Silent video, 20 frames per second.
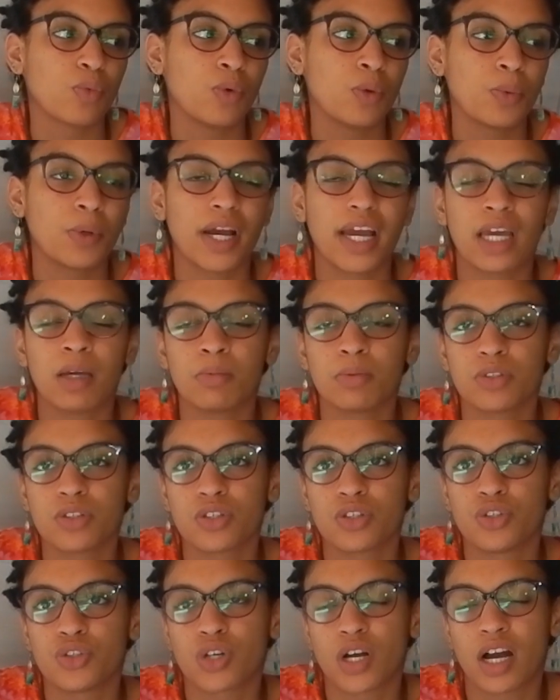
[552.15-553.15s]
We were able
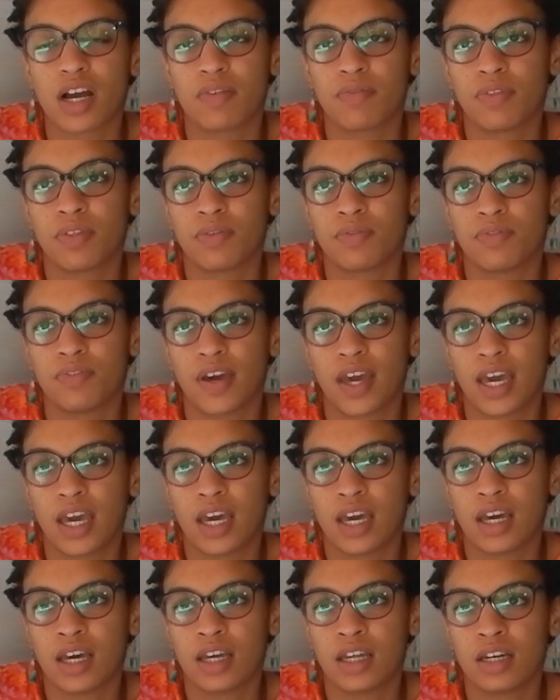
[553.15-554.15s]
to drive the
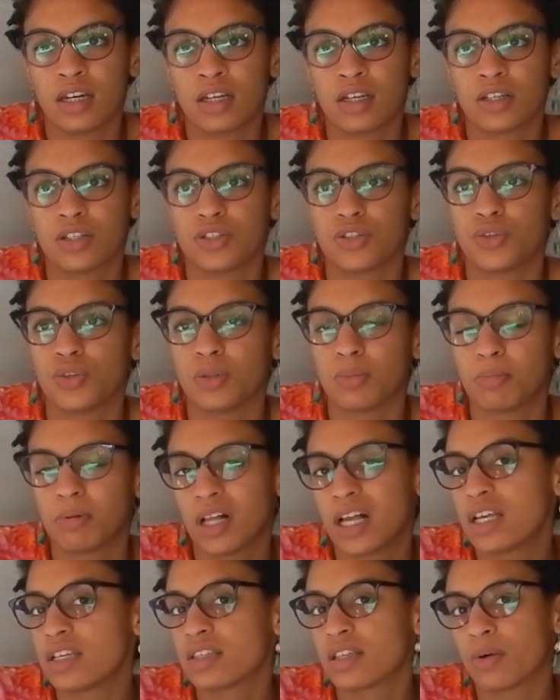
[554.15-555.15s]
van to the
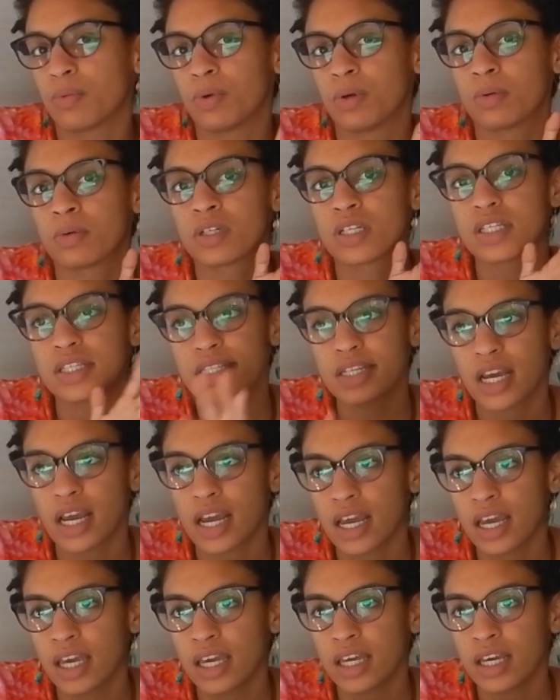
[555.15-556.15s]
place that we were
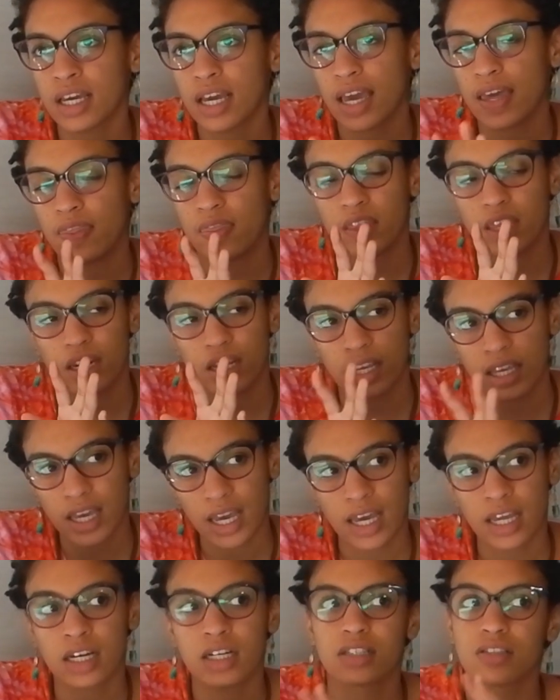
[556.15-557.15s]
staying, and then
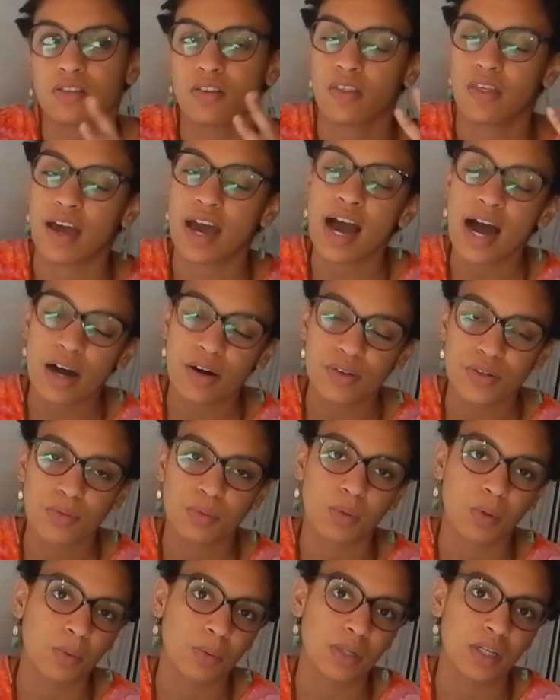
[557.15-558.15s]
again to the house
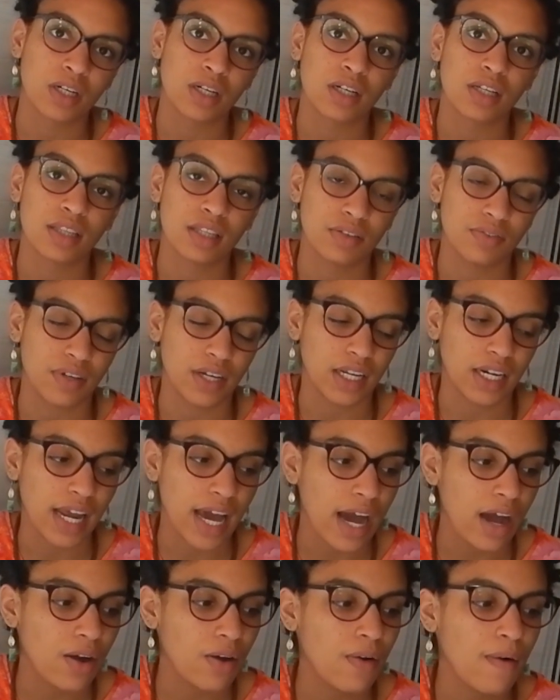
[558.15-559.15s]
where we're living
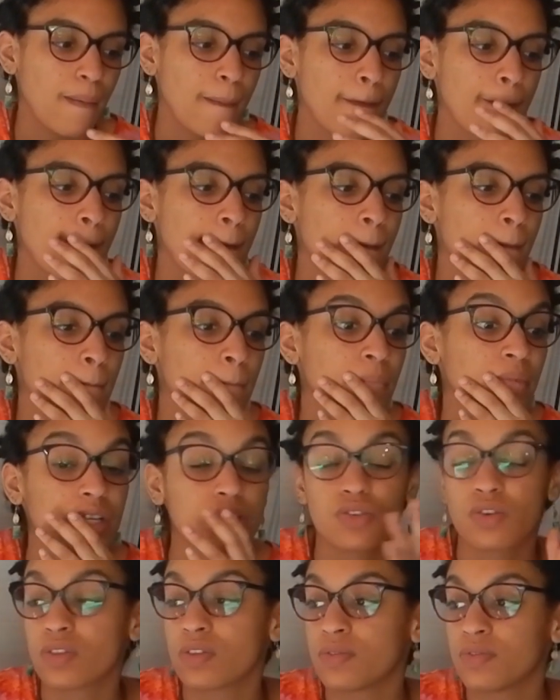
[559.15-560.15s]
now.
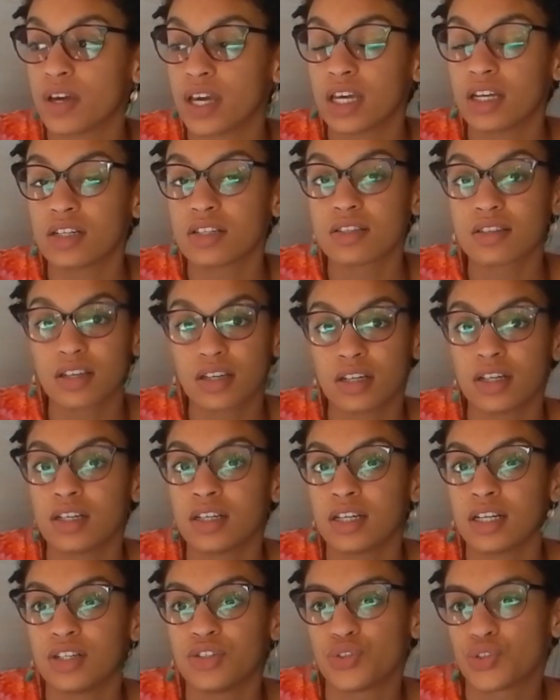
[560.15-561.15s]
So the van is
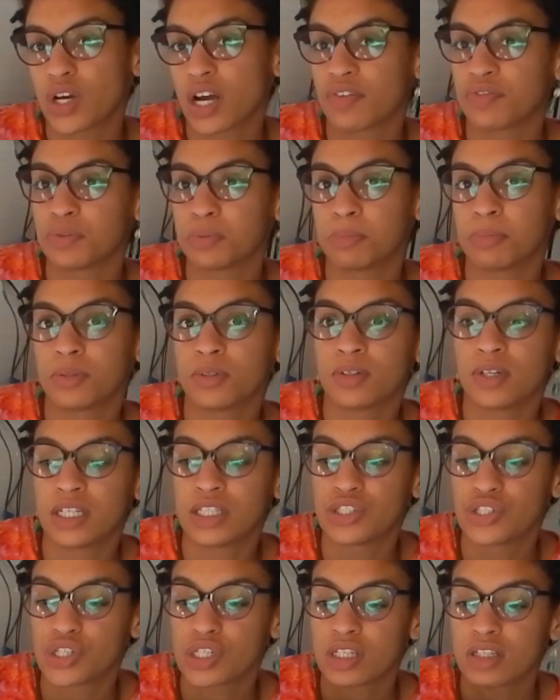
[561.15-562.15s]
good and drivable,
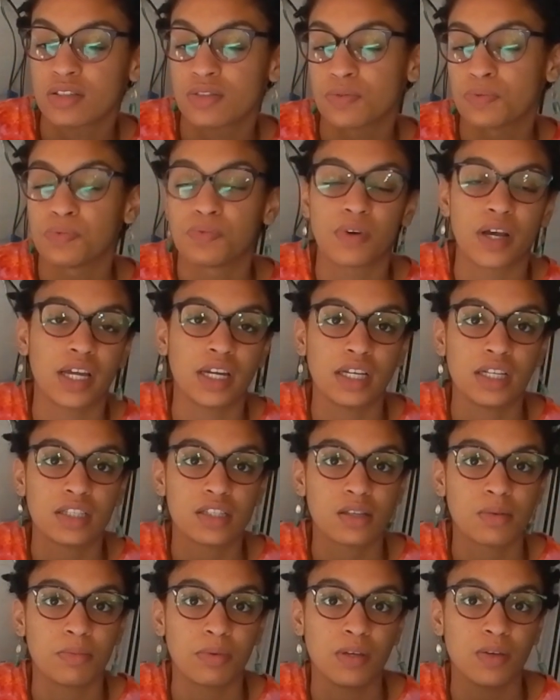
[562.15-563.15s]
and she is ready
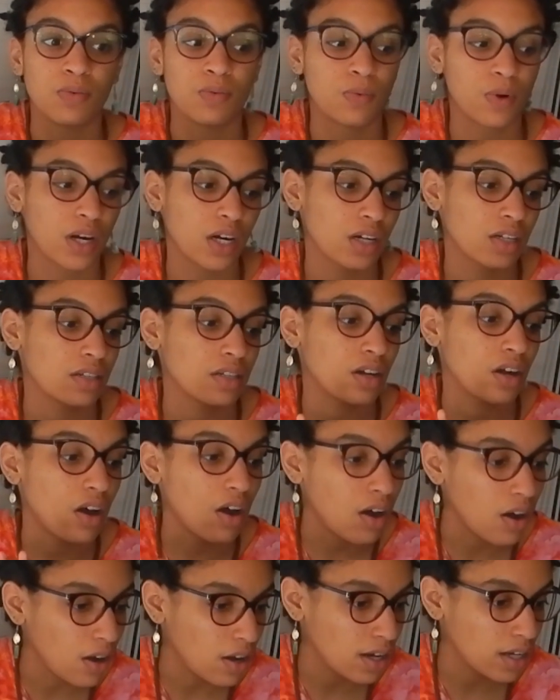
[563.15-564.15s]
to be worked
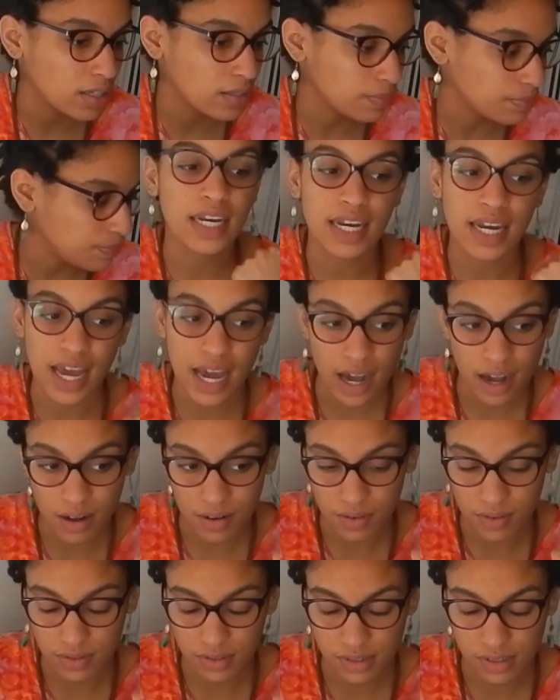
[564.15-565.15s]
on.
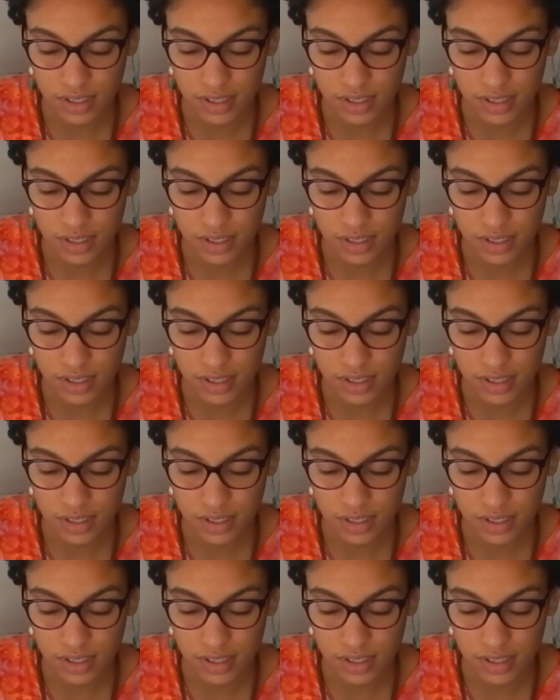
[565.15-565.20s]
Now,